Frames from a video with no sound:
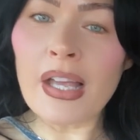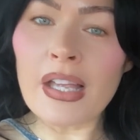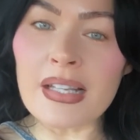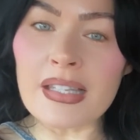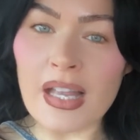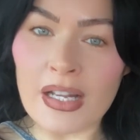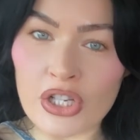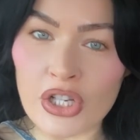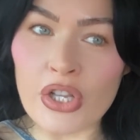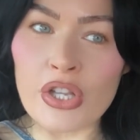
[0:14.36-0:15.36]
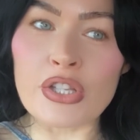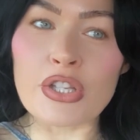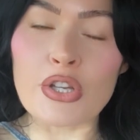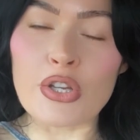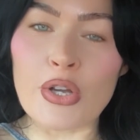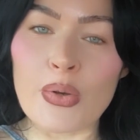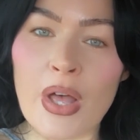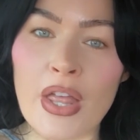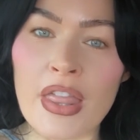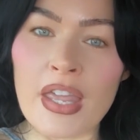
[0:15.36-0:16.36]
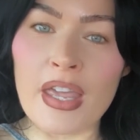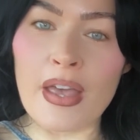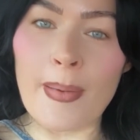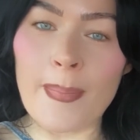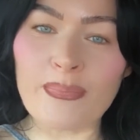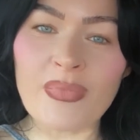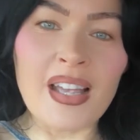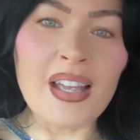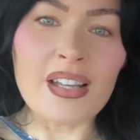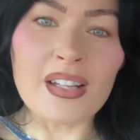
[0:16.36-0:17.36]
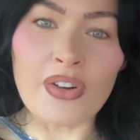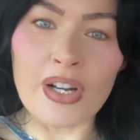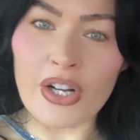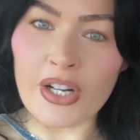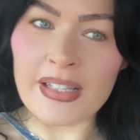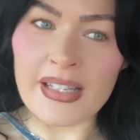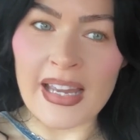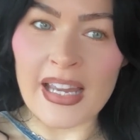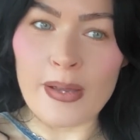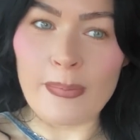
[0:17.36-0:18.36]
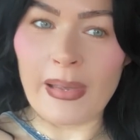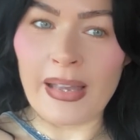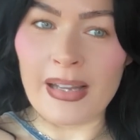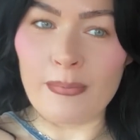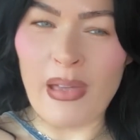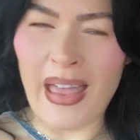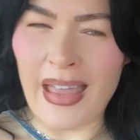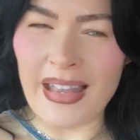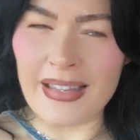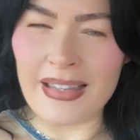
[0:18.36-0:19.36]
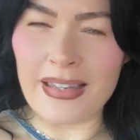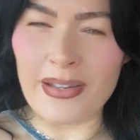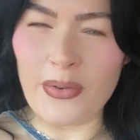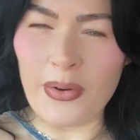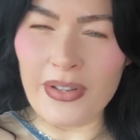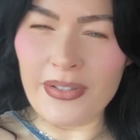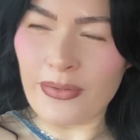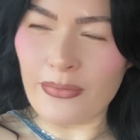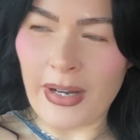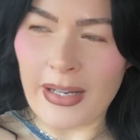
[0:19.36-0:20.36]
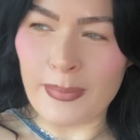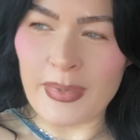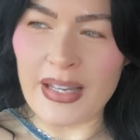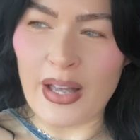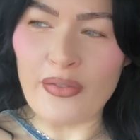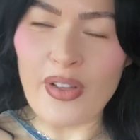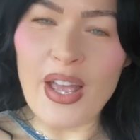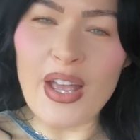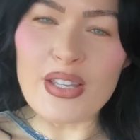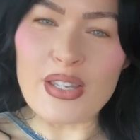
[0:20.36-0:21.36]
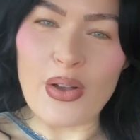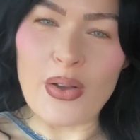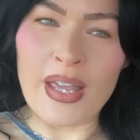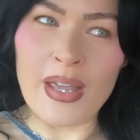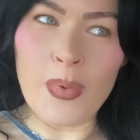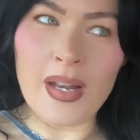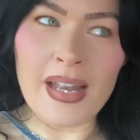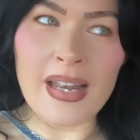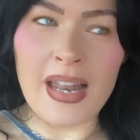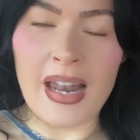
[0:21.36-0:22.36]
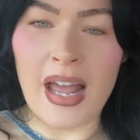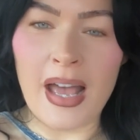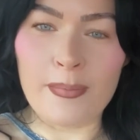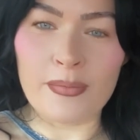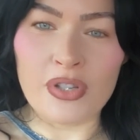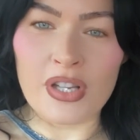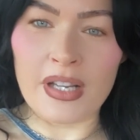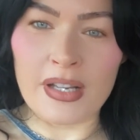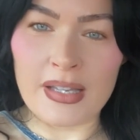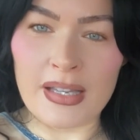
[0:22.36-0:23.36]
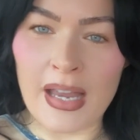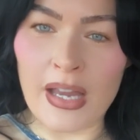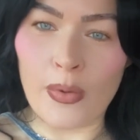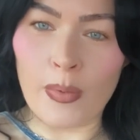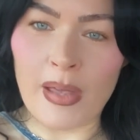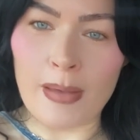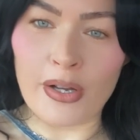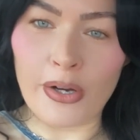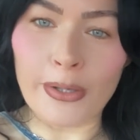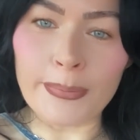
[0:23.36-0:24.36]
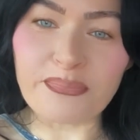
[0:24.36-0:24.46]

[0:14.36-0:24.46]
essentials, you know, the um credit card tape and pens, you know, all those random stuff. So he went in and I'm um, just gonna stay here with baby girl.